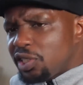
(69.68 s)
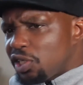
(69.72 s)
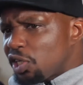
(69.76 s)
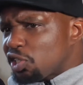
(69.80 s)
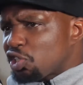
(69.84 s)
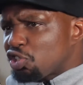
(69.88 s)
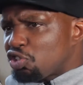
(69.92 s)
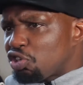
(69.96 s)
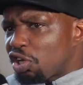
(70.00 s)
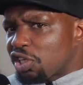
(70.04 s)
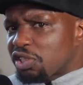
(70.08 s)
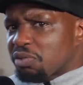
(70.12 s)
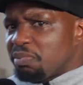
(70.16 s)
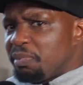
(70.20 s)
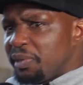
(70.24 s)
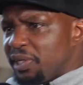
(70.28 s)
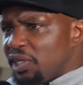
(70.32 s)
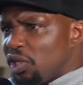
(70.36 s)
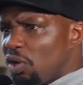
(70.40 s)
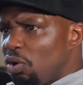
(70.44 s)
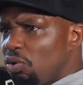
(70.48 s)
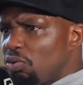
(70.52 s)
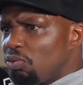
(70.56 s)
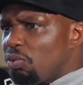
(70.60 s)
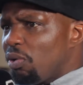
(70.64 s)
Just trust me,
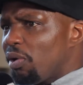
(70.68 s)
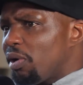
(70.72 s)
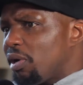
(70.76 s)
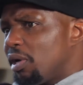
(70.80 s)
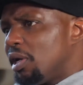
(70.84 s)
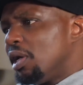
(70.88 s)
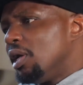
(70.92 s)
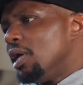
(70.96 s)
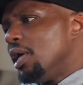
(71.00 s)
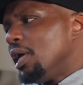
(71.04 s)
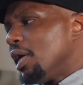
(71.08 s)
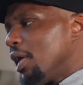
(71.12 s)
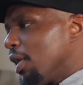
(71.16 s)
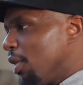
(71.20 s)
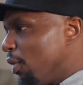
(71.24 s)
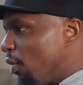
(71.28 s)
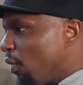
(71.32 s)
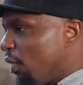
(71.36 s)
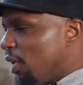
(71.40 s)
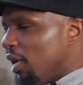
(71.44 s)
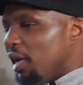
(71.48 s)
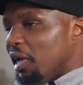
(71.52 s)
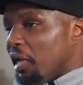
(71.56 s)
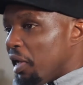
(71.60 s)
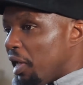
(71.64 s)
don't work. You know,
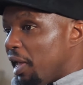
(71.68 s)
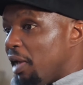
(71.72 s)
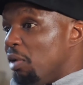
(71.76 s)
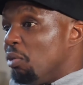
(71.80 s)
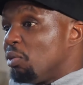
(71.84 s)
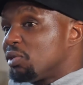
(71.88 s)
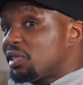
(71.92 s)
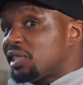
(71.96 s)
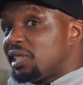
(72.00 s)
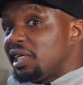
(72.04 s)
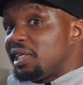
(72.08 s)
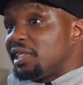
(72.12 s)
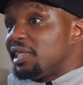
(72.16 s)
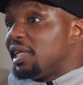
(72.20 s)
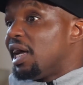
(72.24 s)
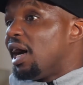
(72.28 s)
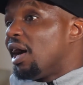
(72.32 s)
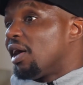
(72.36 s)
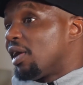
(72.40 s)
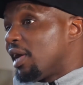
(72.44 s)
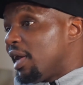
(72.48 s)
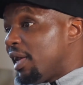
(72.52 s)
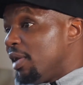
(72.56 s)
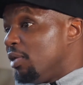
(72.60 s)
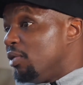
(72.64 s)
he will sit
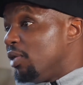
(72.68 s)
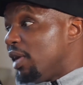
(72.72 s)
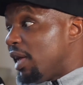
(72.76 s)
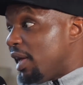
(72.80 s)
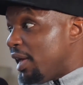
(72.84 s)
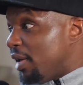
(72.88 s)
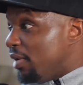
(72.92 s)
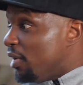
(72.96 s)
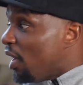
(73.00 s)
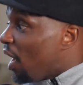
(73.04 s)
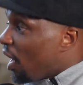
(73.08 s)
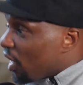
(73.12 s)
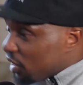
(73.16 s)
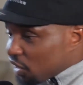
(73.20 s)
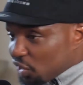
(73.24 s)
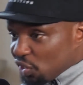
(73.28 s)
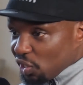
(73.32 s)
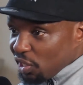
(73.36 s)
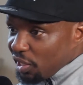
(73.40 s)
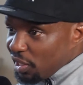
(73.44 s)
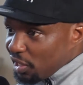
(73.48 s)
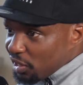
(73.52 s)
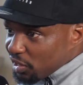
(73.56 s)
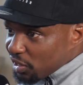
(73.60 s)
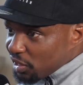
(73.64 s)
down and he asks
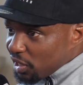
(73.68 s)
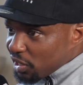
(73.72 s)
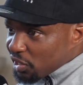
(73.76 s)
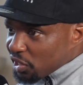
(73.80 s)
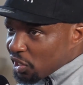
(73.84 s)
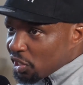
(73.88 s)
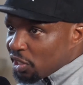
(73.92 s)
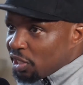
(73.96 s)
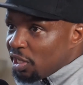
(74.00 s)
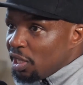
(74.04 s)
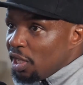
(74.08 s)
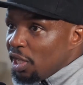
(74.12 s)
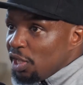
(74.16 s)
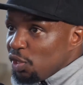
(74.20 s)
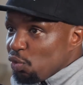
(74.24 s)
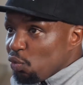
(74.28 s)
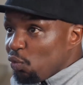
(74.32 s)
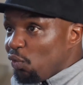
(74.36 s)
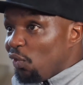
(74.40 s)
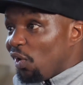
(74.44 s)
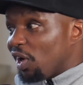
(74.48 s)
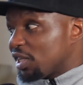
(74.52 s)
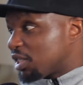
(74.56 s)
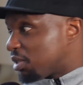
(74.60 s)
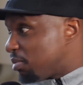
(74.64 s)
it in a session, you
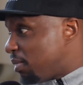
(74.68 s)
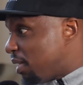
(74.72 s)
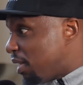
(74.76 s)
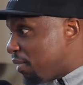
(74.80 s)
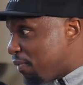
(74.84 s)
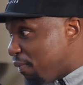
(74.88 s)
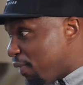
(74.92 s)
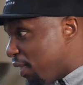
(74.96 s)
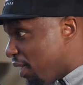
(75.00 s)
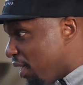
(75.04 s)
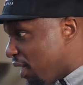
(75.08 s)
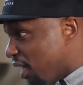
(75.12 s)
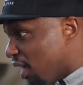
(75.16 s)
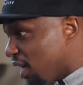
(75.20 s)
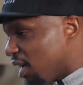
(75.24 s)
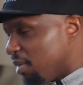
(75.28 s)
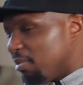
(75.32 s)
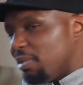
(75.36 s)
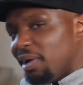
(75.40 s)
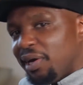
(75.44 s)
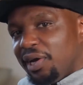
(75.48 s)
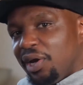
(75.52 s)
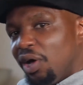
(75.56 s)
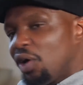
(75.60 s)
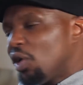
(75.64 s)
want to ask me anything? And I'm
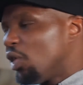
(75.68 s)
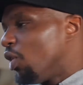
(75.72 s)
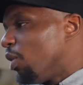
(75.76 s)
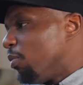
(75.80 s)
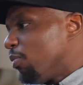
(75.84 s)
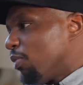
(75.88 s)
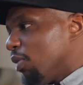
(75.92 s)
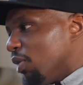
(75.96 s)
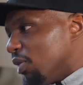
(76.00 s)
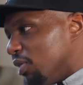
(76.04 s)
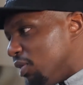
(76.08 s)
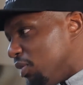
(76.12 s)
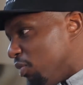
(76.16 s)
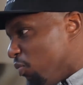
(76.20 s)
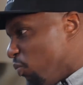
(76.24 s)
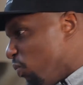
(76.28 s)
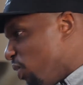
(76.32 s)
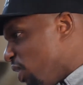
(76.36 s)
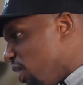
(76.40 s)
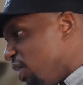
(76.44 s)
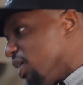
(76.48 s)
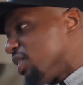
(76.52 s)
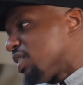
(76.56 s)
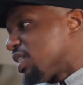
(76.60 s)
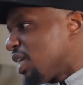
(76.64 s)
like, no, I'm good.
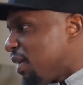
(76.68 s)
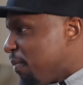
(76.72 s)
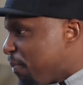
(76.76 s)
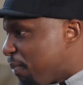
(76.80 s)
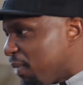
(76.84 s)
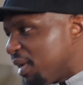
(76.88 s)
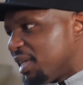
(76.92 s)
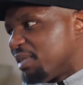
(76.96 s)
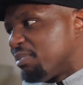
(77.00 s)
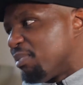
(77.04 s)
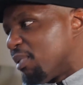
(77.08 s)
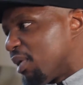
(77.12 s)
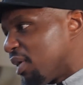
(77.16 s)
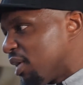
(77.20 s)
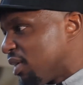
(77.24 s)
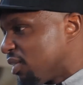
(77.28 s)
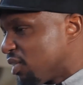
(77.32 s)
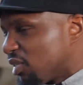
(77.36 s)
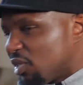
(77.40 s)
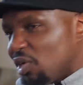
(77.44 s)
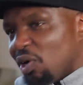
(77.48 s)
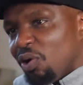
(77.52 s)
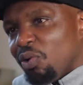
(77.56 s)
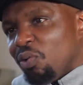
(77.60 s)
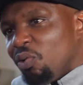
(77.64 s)
We're on the same page, brother.
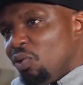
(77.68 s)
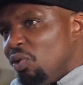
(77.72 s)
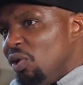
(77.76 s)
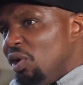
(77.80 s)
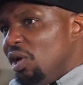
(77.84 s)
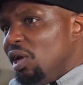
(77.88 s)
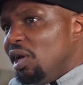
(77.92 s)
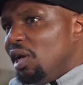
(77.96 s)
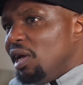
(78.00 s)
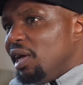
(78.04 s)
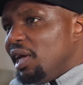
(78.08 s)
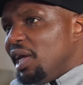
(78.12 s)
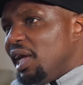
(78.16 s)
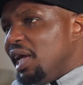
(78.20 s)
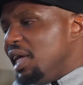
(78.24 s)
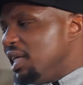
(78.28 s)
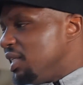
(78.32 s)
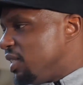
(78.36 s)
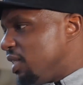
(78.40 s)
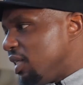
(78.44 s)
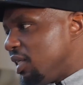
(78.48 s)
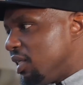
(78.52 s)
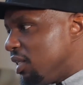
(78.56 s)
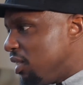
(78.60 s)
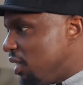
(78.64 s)
So
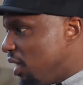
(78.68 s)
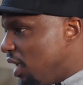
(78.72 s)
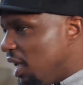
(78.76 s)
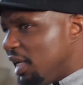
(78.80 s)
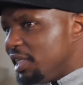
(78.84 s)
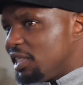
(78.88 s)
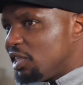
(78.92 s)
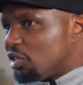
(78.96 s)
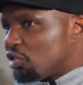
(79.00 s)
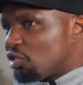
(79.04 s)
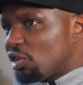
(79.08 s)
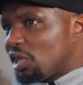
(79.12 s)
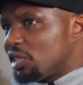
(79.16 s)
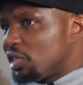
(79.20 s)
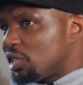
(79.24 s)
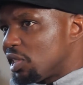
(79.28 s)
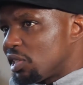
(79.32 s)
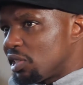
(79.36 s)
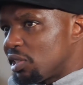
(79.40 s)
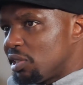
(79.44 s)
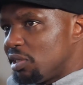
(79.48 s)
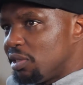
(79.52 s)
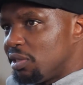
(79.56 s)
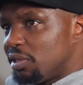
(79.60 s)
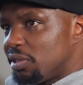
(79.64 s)
easy
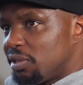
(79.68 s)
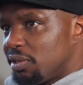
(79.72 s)
transition.